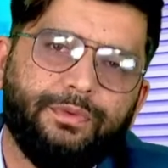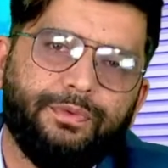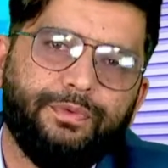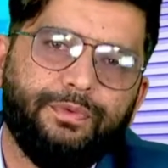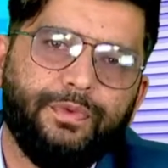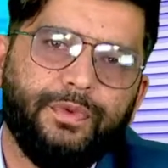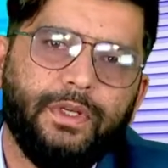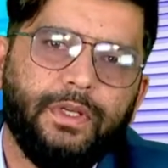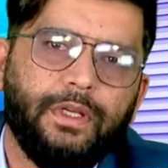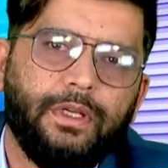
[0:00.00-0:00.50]

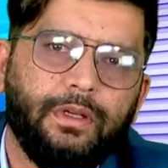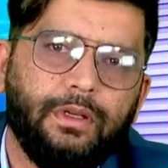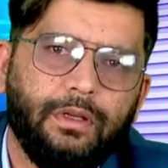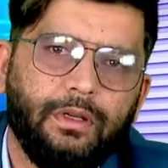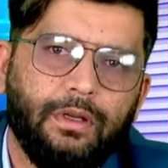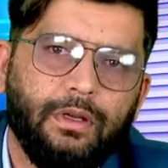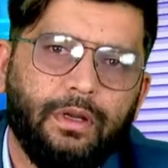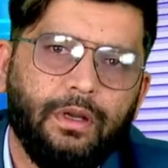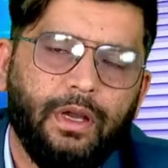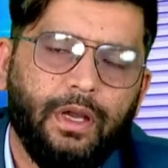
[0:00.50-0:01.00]
we
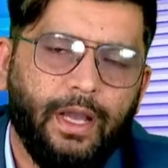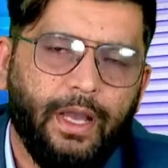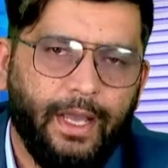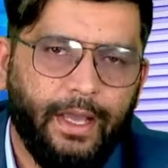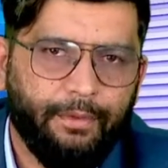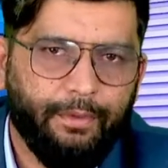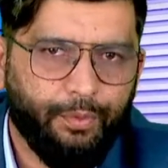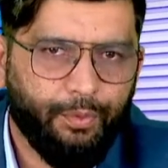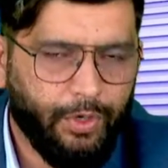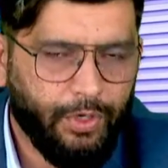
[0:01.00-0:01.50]
have
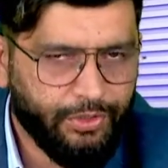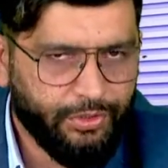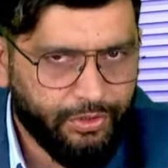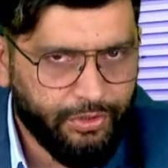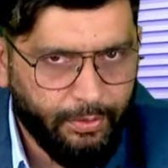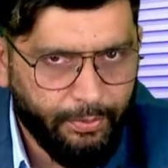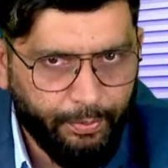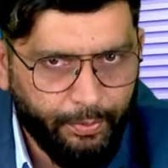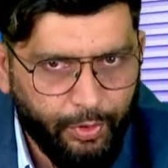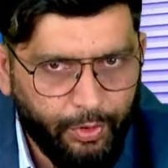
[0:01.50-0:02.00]
a
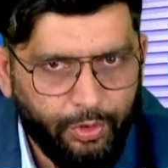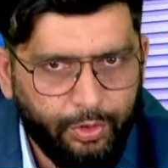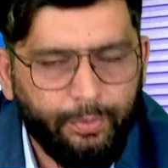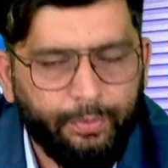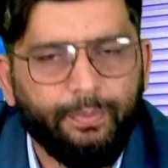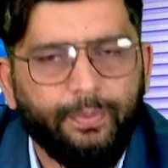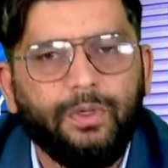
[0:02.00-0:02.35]
WhatsApp group